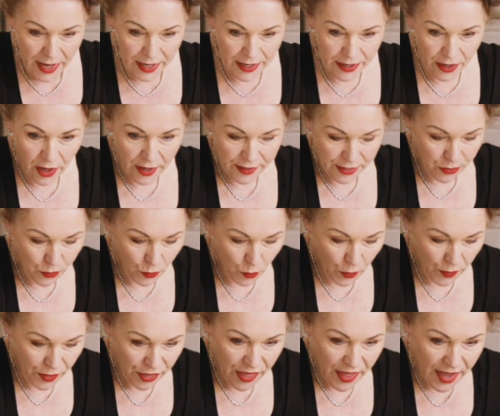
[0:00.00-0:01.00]
and I
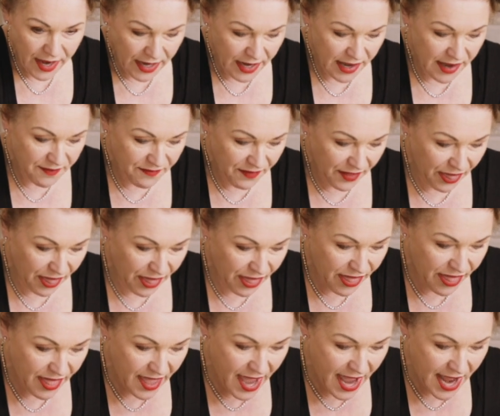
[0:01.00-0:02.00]
thought that even
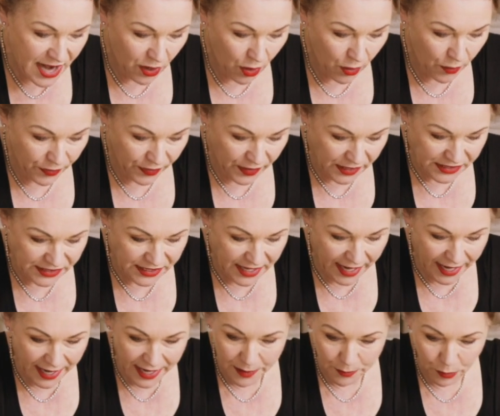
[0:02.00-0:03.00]
that on the
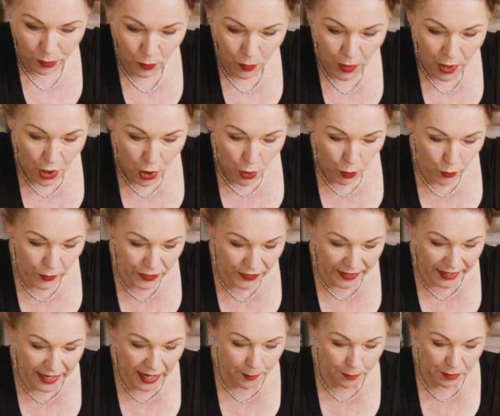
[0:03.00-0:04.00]
table with a
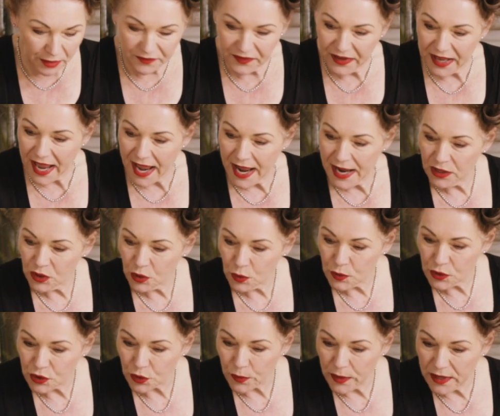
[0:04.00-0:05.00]
couple of
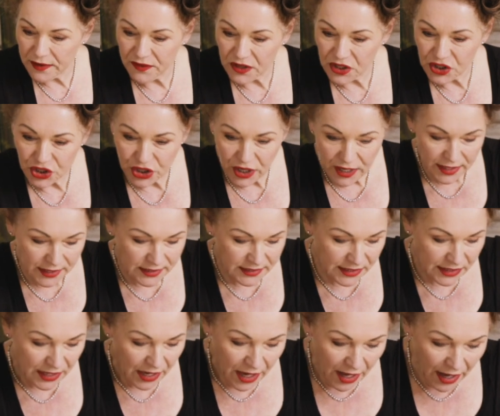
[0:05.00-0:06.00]
candles, or even
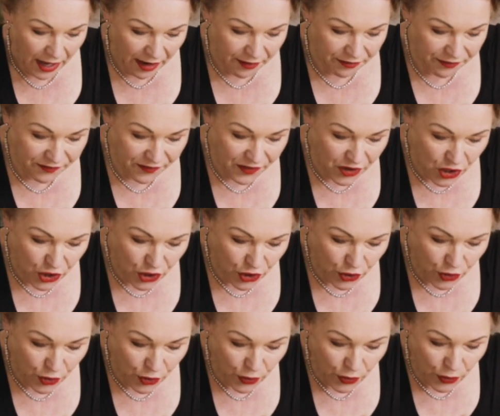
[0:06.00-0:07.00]
just a
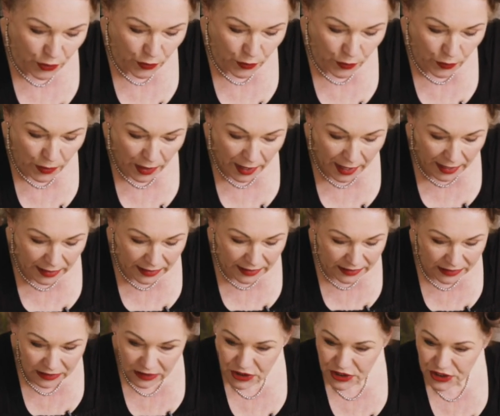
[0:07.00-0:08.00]
few
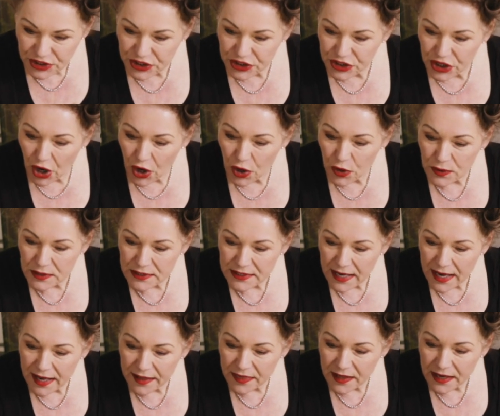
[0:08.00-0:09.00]
little stones
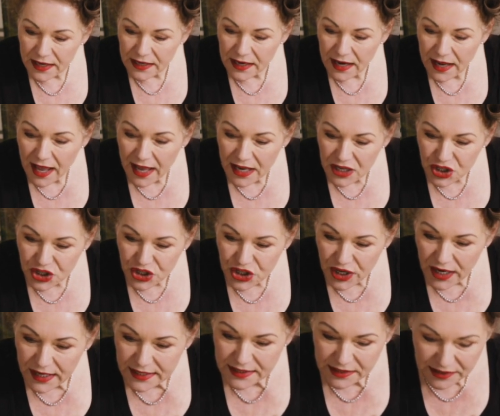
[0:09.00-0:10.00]
and then
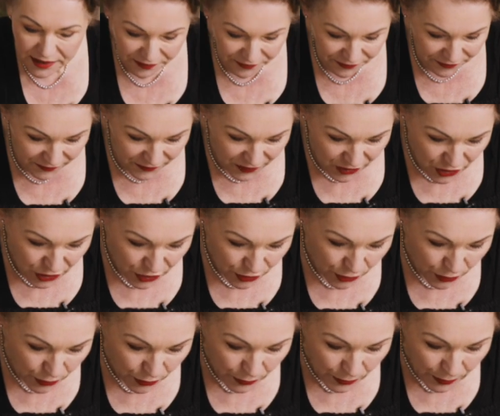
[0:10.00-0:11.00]
just a
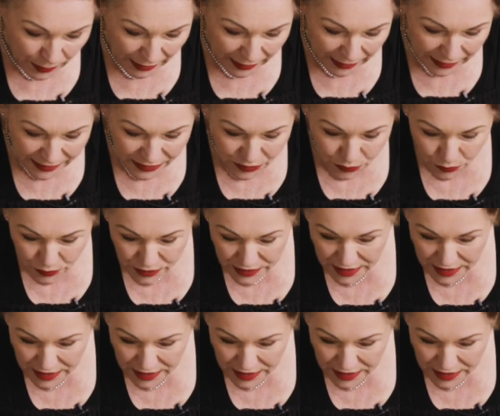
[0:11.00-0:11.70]
few little